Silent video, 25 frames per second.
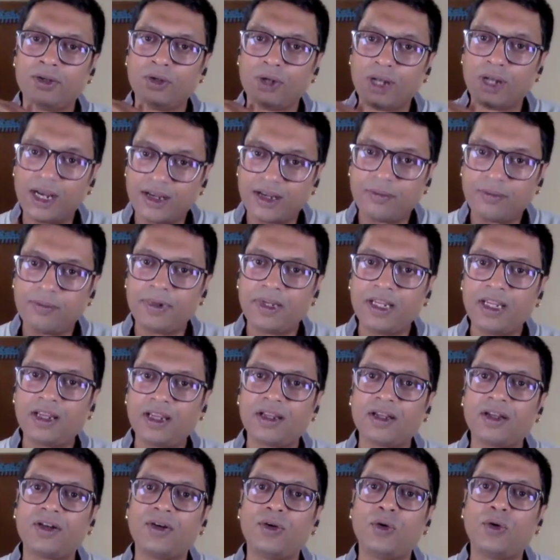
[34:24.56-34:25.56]
You let it
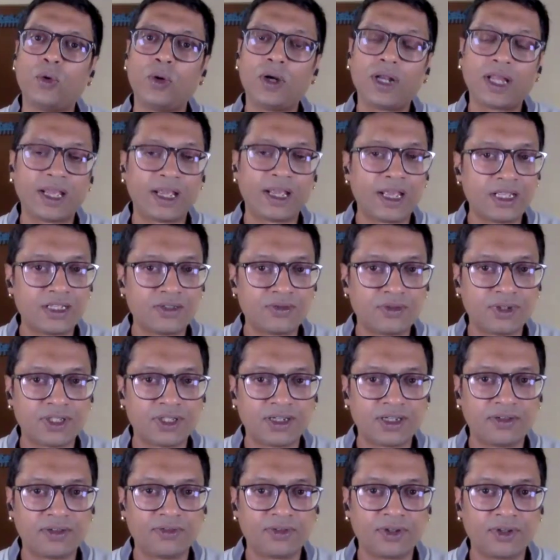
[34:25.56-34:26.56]
be, don't engage
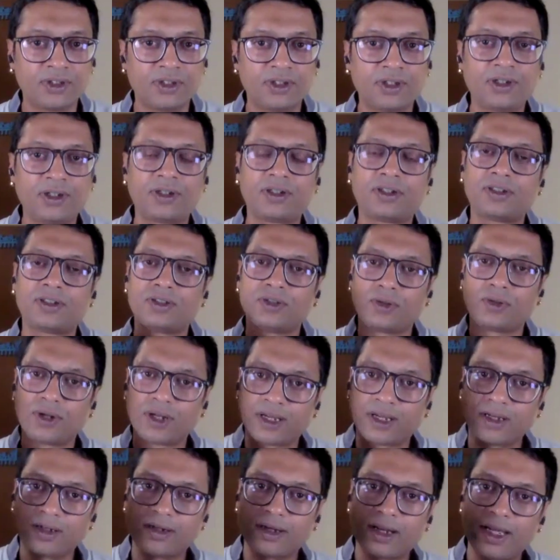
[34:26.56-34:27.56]
with it further. So
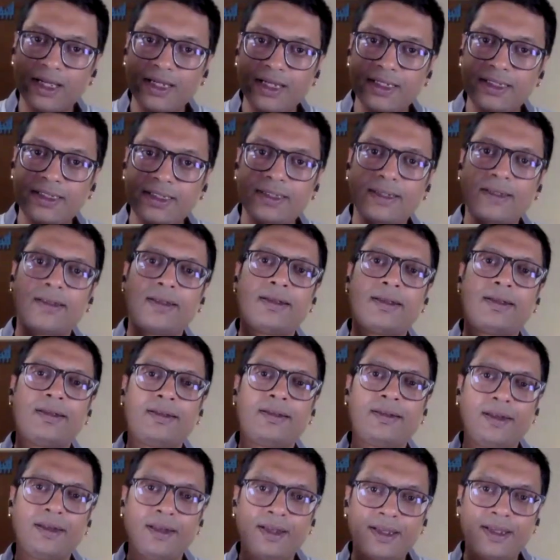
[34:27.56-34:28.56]
recognize,
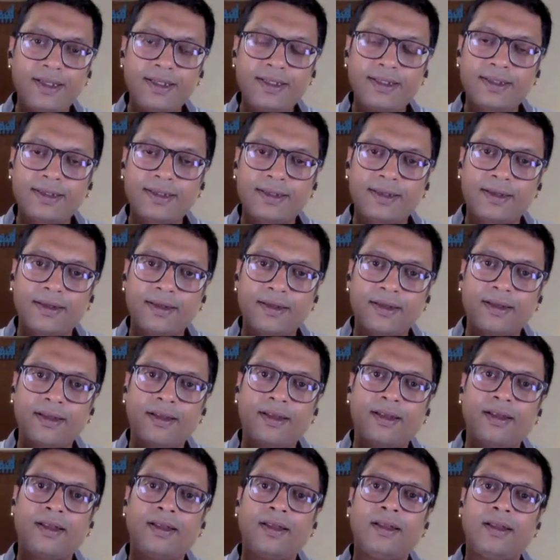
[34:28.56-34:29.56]
release,
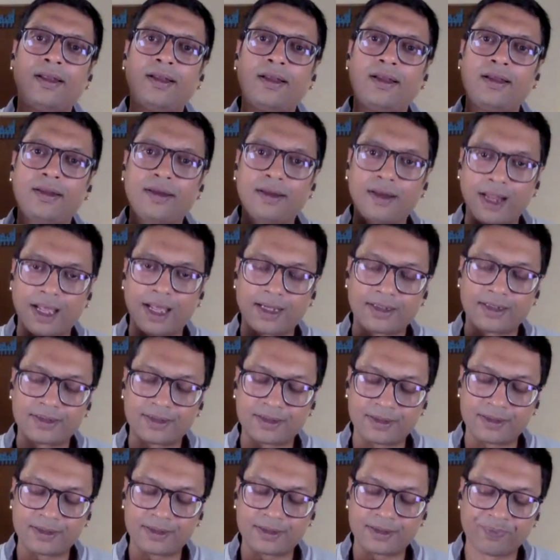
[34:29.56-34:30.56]

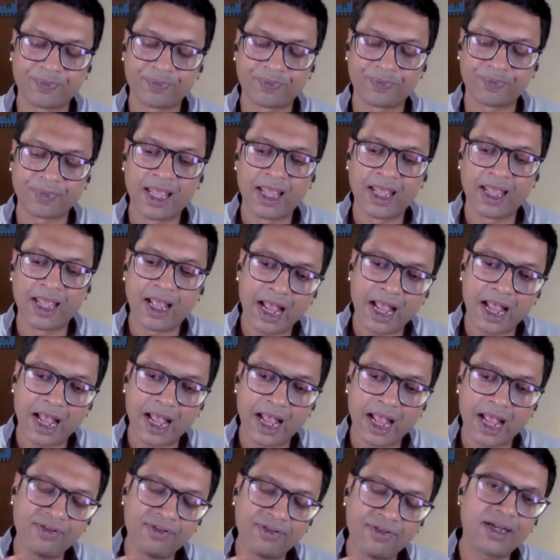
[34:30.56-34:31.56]
relax.
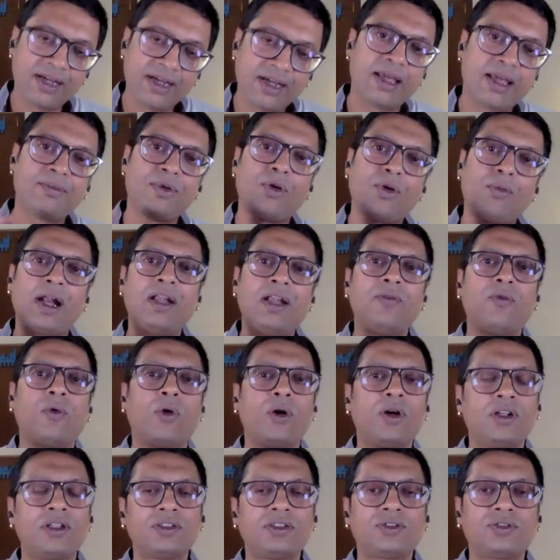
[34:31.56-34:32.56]
Every time your
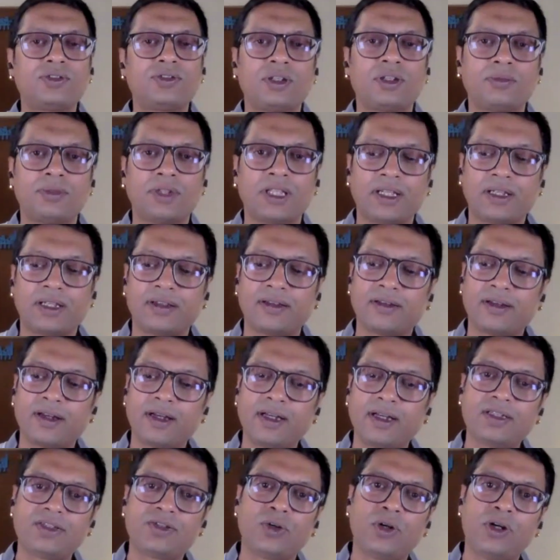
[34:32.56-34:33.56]
mind wanders to something,
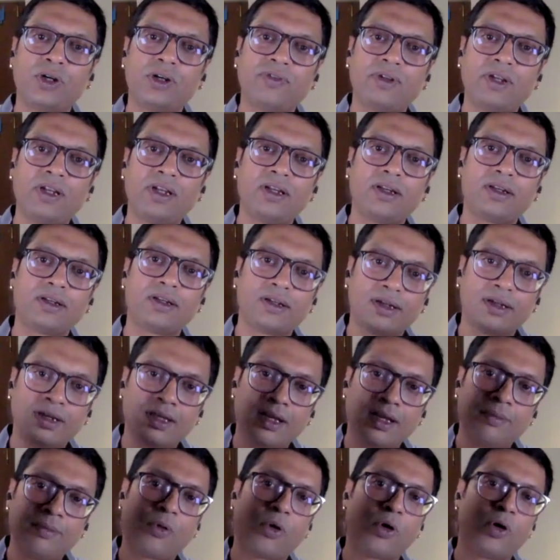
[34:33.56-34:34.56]
right? So it will
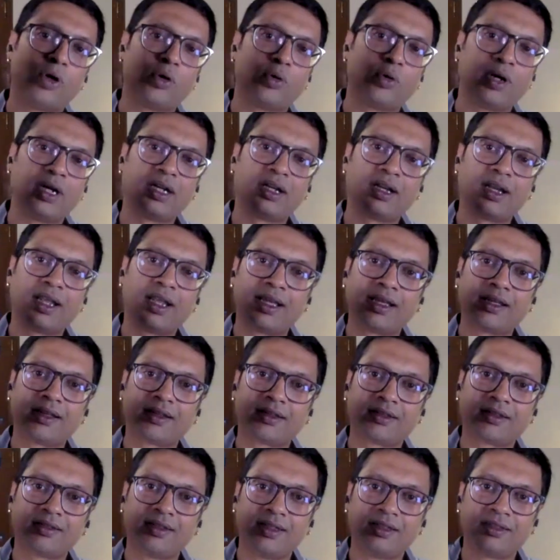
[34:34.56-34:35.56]
grip onto it, like
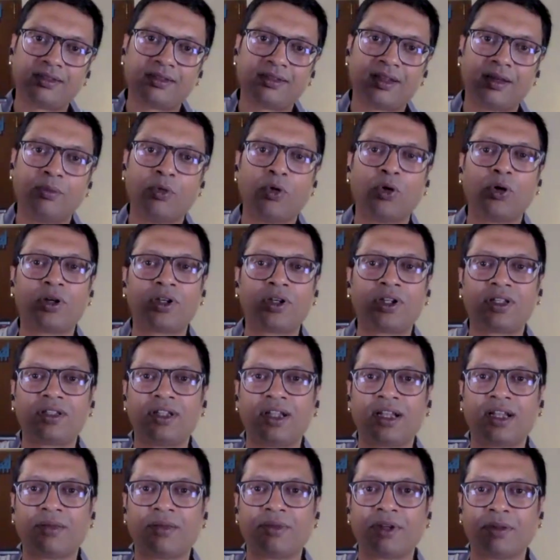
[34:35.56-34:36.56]
this remote
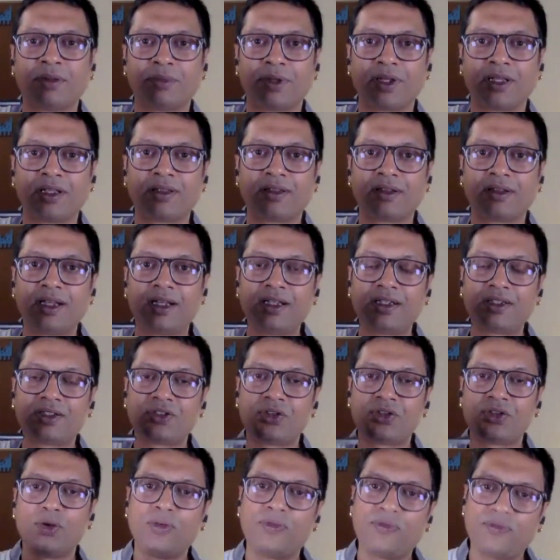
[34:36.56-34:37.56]
that I'm gripping, right?
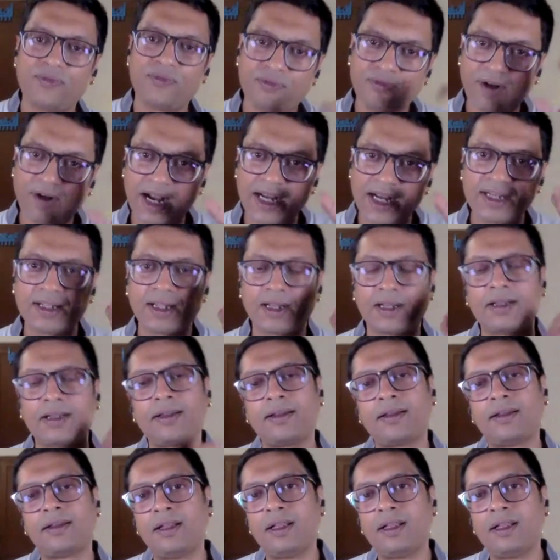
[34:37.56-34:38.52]
So you'll find that.